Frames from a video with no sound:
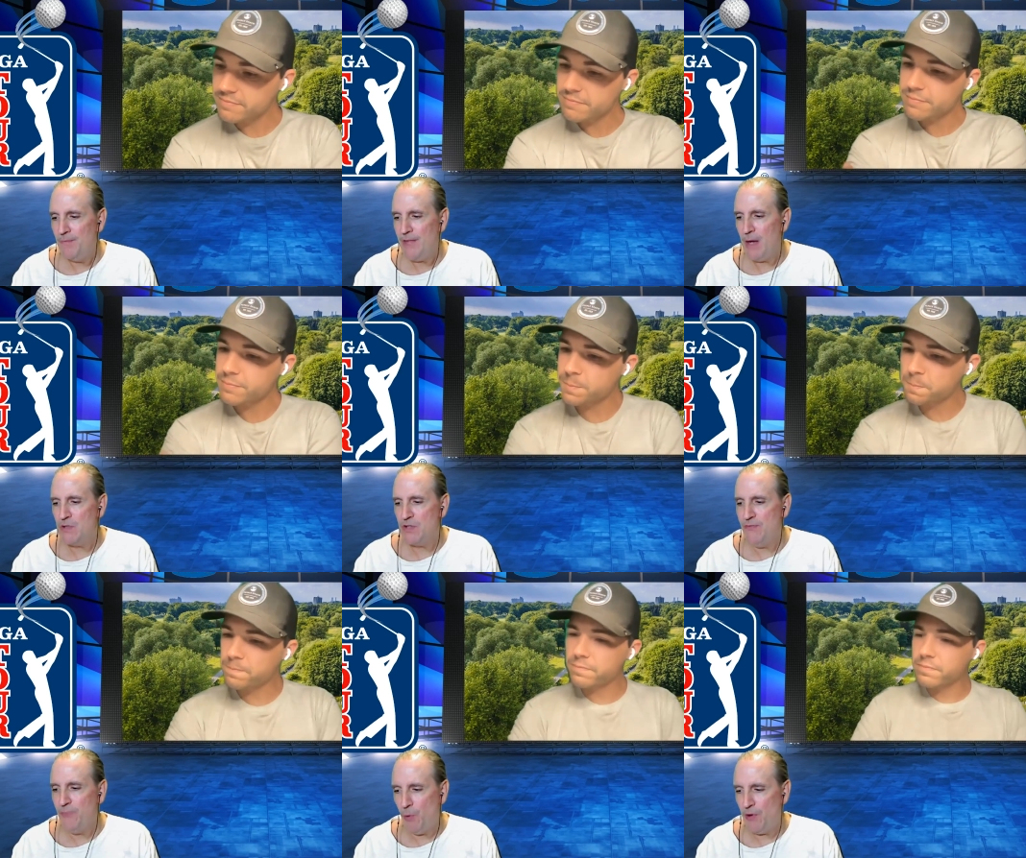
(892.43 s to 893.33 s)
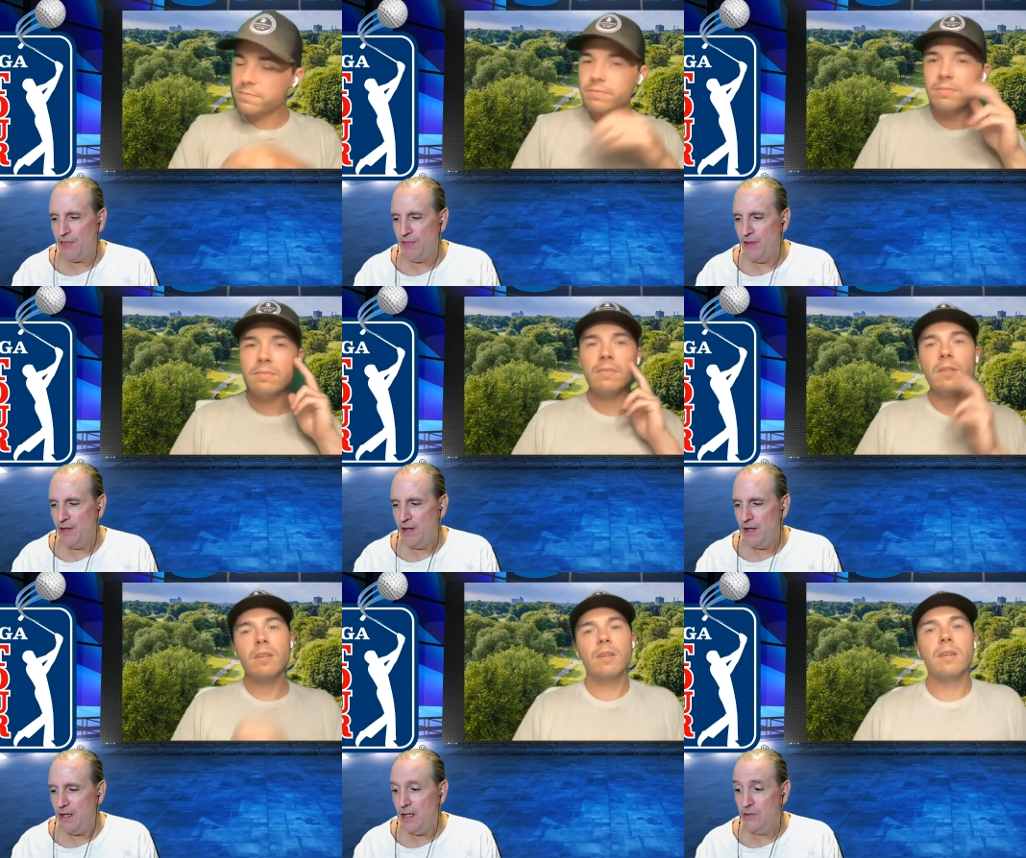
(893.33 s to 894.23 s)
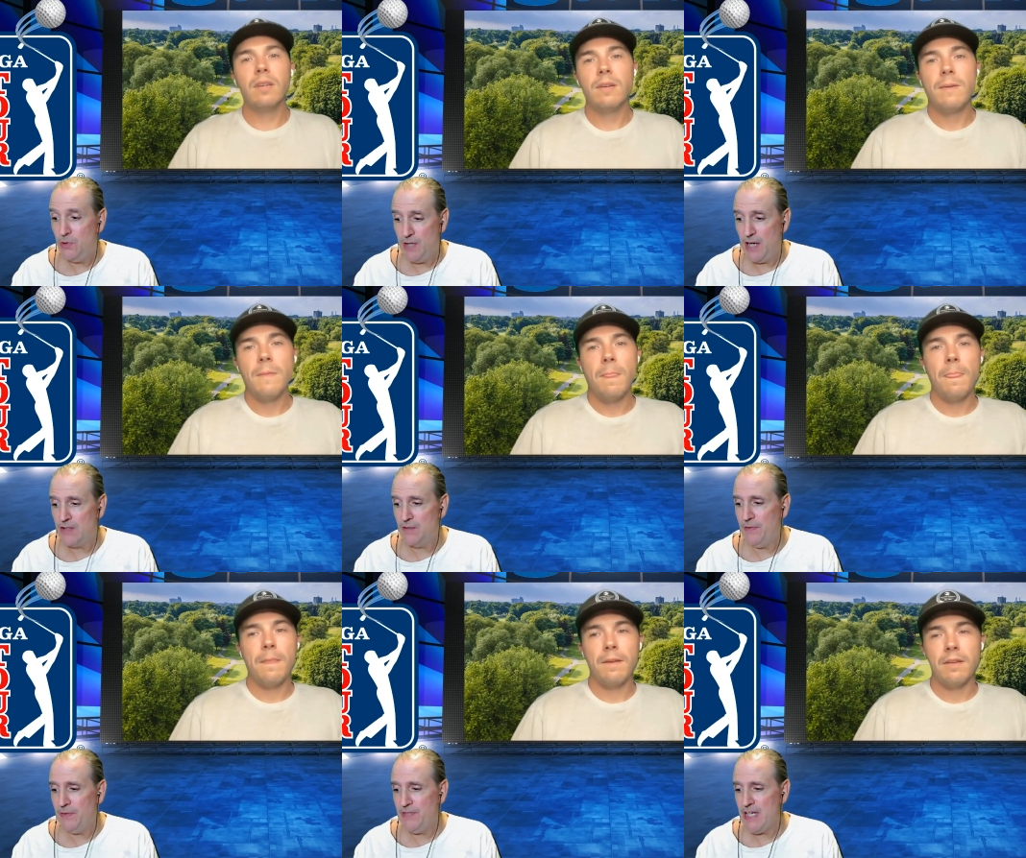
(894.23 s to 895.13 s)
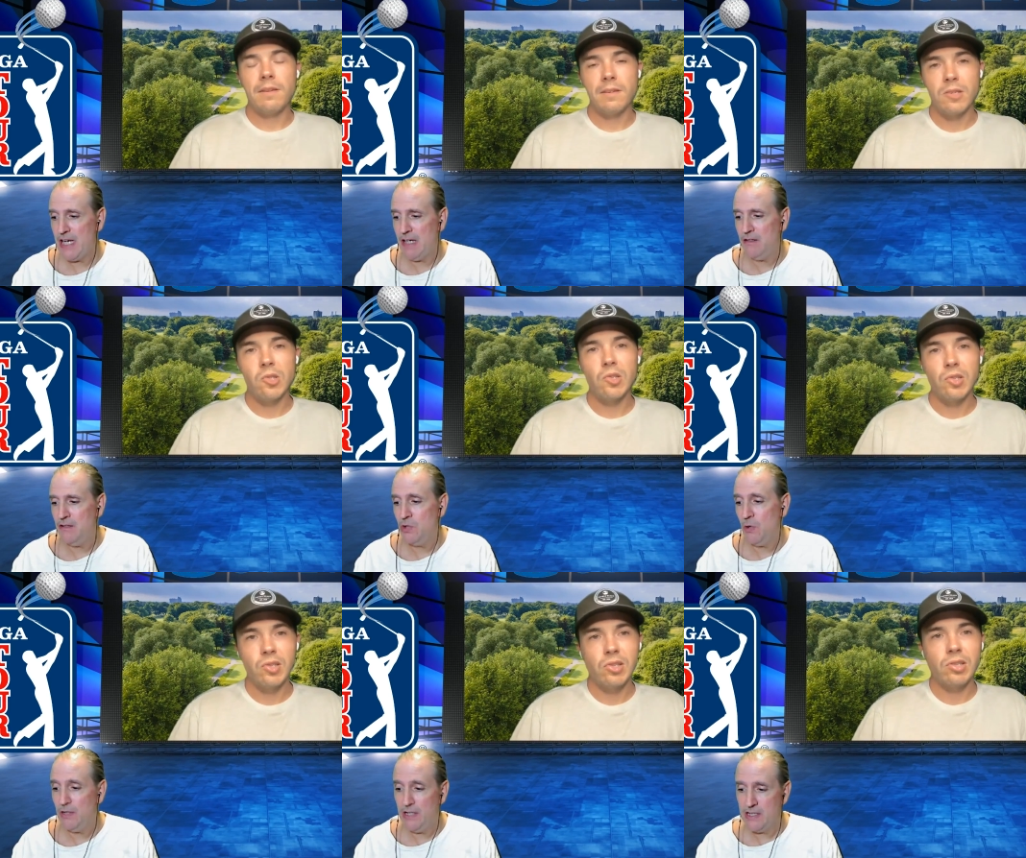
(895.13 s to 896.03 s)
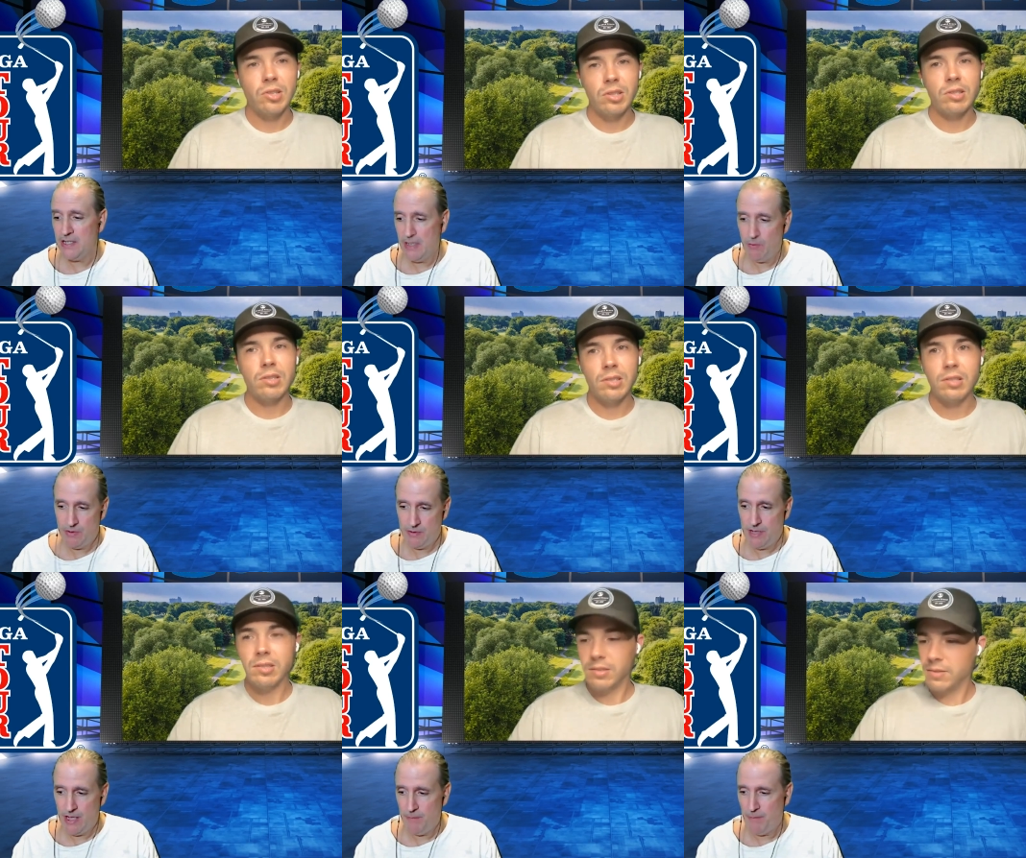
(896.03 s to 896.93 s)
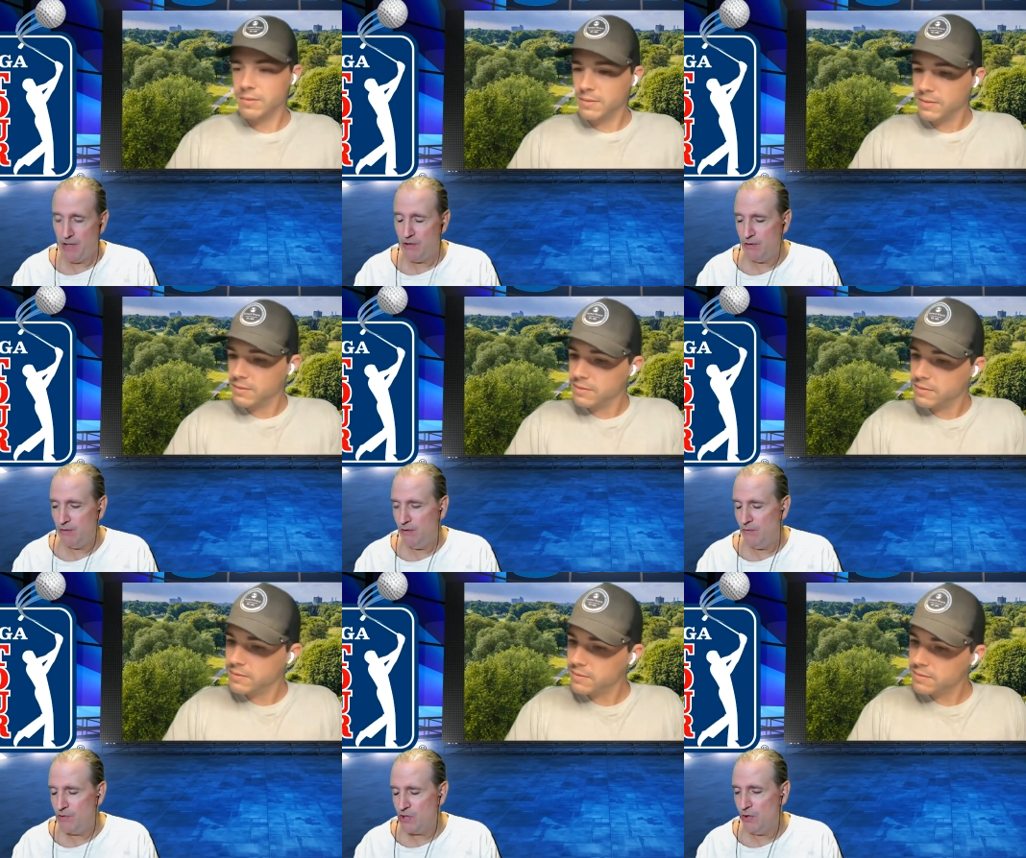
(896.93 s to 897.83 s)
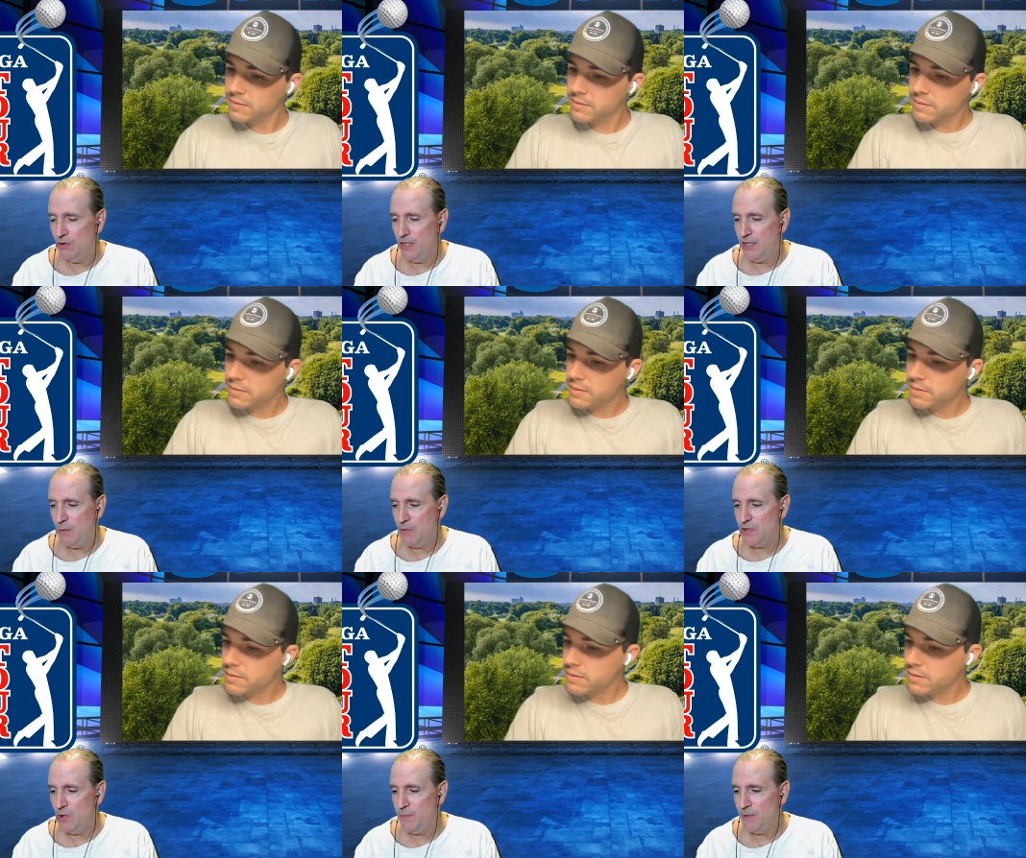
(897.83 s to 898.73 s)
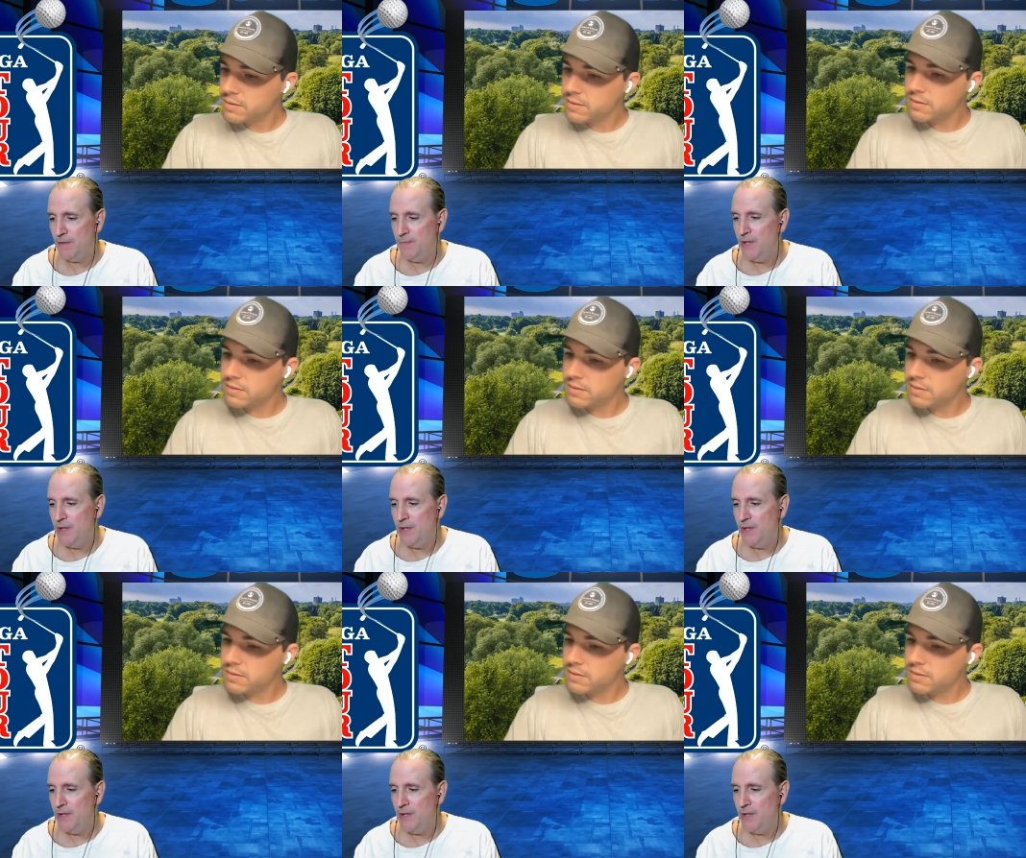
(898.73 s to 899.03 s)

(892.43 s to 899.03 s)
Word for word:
Speaker 1: That was a fourth in 2015. So at least he was he had a better result at the U.S. Open.